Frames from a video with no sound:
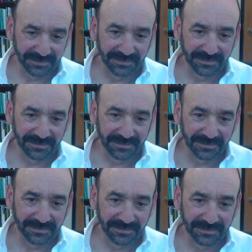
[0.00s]

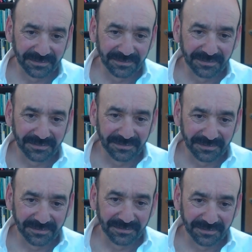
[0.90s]
home, let them
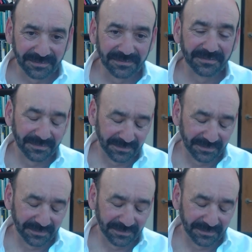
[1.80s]
do their